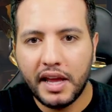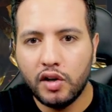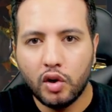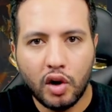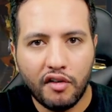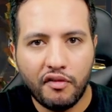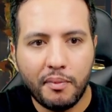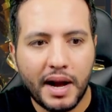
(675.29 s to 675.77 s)
you
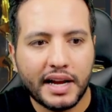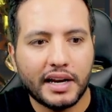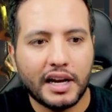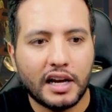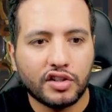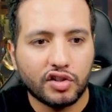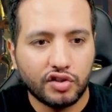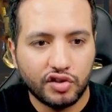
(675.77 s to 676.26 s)
love
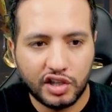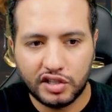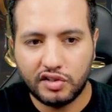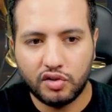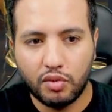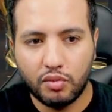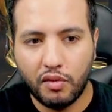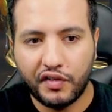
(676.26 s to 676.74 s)
Macrush, just
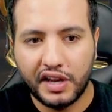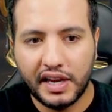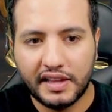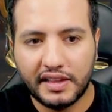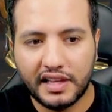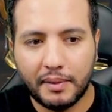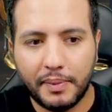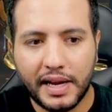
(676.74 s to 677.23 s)
remove
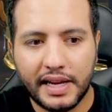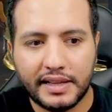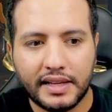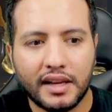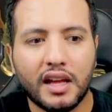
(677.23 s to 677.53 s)
kinetic plating.